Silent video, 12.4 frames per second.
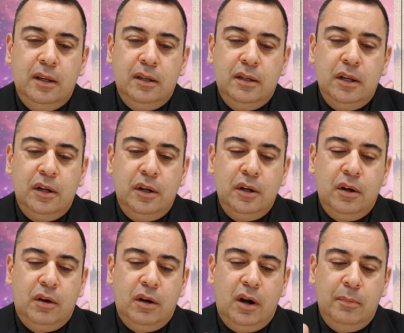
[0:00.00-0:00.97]
you know,
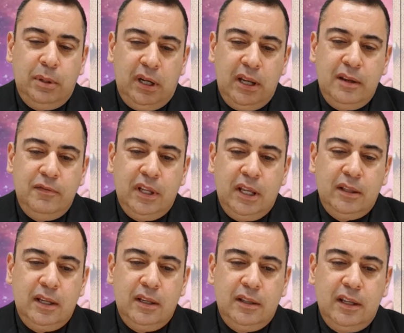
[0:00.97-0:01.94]
I believe
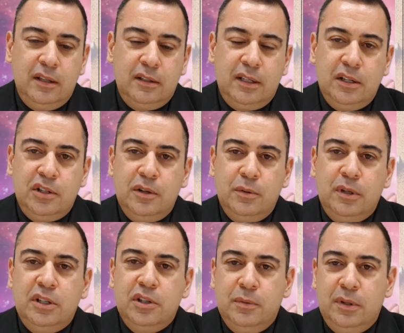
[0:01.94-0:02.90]
that she
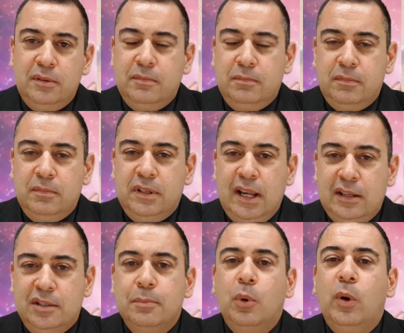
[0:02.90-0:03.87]
would get
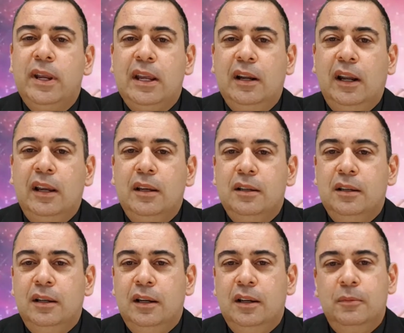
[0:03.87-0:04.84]
some more
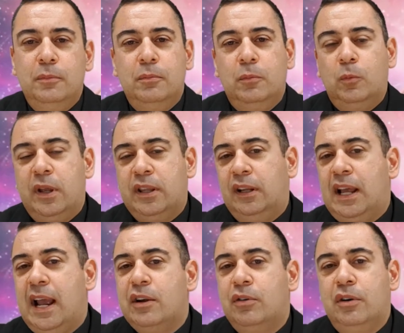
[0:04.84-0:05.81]
healing, whether
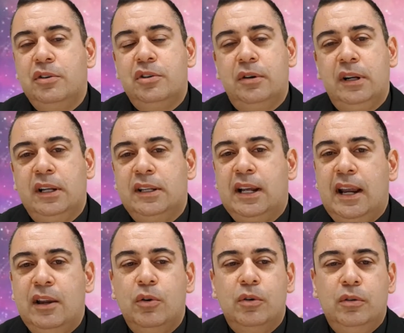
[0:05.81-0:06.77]
later on during the
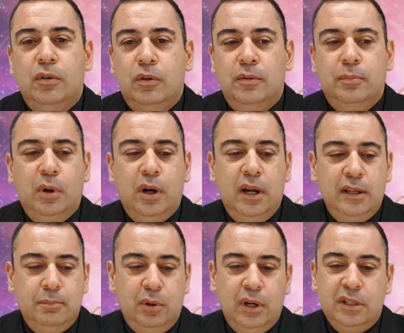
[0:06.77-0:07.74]
day or
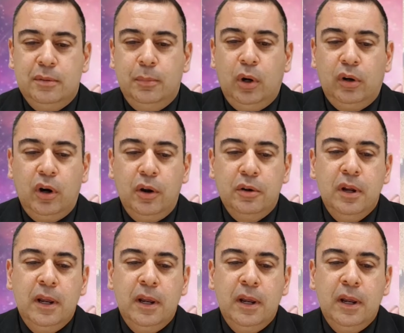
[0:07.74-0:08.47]
by tomorrow.